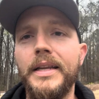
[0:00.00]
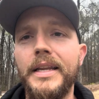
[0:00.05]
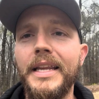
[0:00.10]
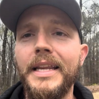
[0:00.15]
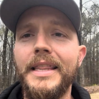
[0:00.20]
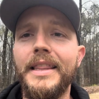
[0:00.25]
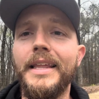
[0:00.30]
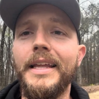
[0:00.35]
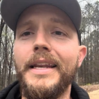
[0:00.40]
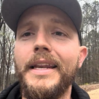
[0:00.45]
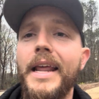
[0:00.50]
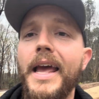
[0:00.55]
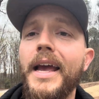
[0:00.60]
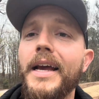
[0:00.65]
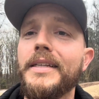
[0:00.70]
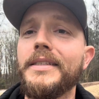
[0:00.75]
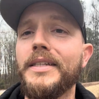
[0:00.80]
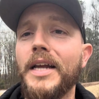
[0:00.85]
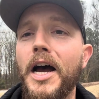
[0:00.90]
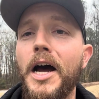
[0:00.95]
the
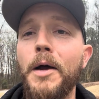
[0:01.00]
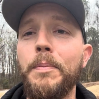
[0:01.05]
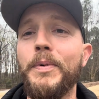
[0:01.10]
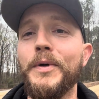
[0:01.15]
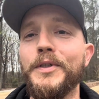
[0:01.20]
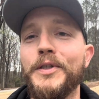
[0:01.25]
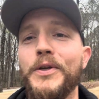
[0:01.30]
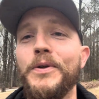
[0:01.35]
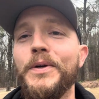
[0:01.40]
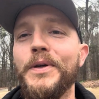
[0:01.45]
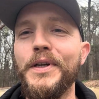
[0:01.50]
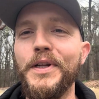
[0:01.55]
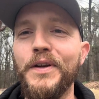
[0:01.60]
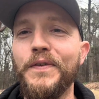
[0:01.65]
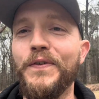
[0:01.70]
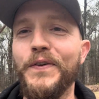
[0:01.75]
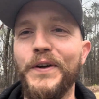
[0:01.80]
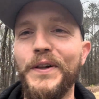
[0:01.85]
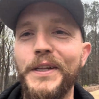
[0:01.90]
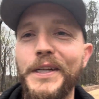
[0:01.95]
next opportunity
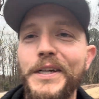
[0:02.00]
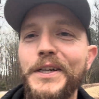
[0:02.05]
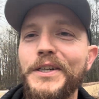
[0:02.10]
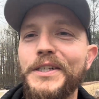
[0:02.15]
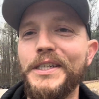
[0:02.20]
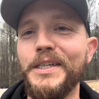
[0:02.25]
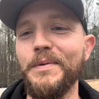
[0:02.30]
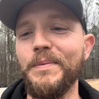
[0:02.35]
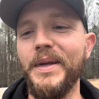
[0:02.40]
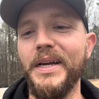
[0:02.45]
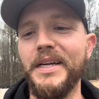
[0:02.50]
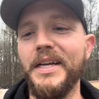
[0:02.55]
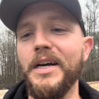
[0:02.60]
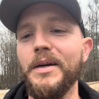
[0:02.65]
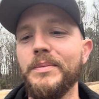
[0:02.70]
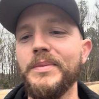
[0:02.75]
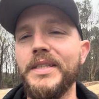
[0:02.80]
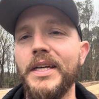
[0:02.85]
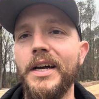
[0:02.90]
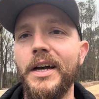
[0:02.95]
for leadership that
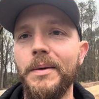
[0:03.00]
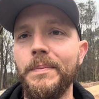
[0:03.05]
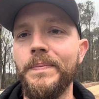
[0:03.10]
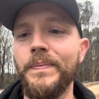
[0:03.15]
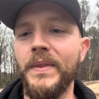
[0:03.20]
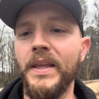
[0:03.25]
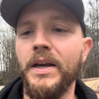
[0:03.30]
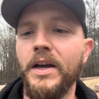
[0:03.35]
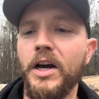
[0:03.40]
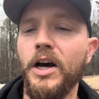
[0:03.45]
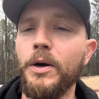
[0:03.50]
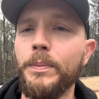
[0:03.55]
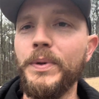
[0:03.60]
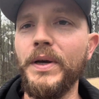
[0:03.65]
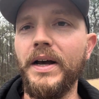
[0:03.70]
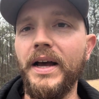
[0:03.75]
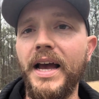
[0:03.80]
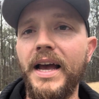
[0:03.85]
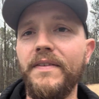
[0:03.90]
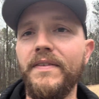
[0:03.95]
comes up. Hope
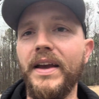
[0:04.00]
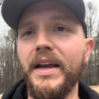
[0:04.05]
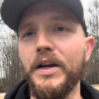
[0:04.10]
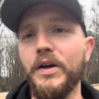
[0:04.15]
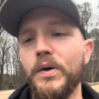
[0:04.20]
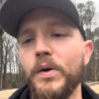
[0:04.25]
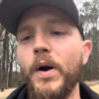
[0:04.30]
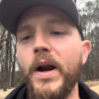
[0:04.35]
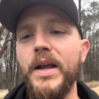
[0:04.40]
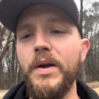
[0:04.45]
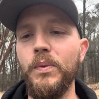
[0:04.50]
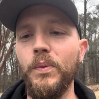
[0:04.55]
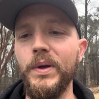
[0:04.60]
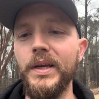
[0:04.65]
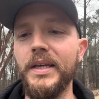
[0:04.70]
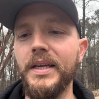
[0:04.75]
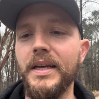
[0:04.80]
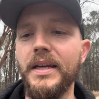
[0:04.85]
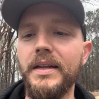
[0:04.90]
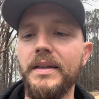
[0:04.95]
y'all have a great
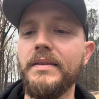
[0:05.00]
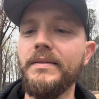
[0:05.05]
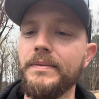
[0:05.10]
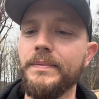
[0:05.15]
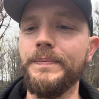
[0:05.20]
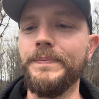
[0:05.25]
weekend.